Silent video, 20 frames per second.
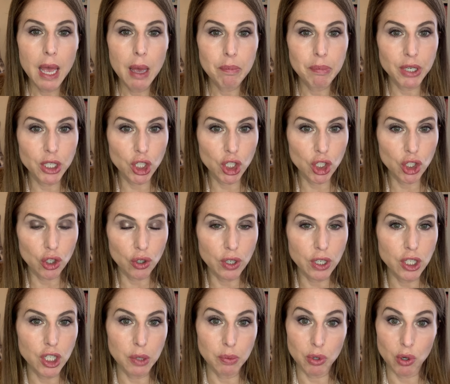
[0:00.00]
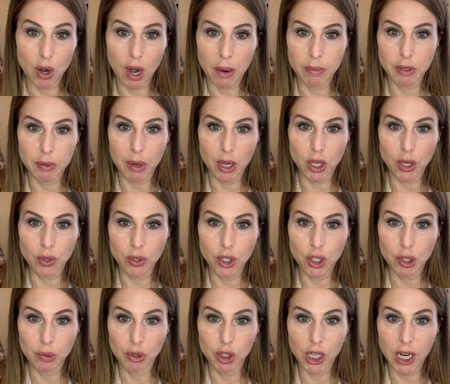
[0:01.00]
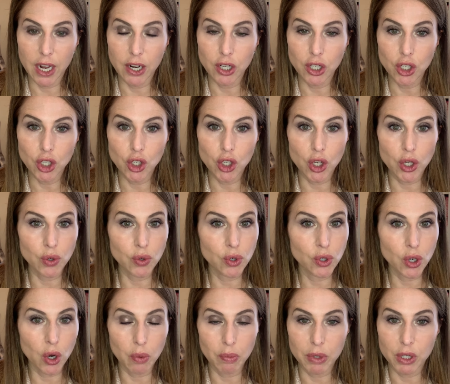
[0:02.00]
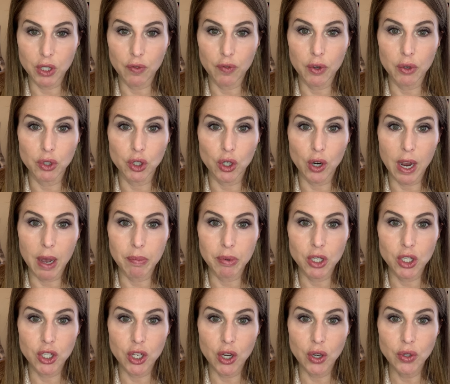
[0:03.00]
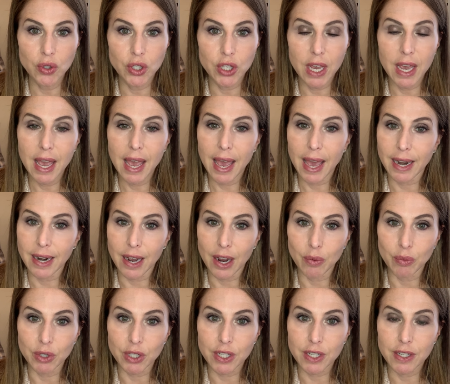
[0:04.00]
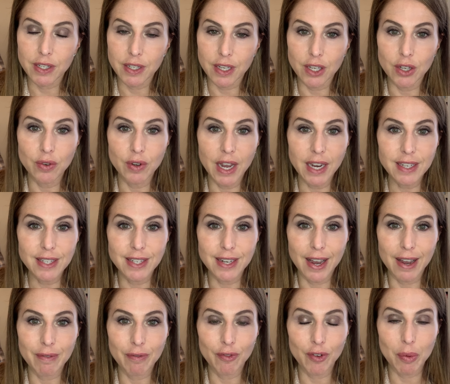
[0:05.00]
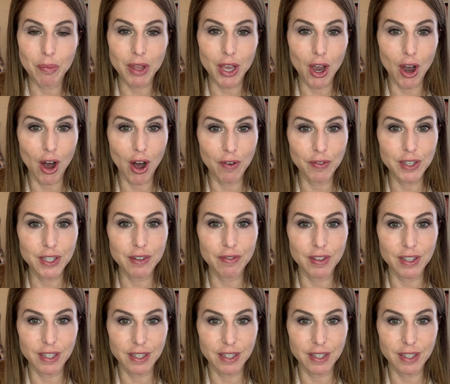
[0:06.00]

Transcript: Be sure and subscribe to my YouTube channel so you don't miss future episodes, and I will see you next time from the Office of the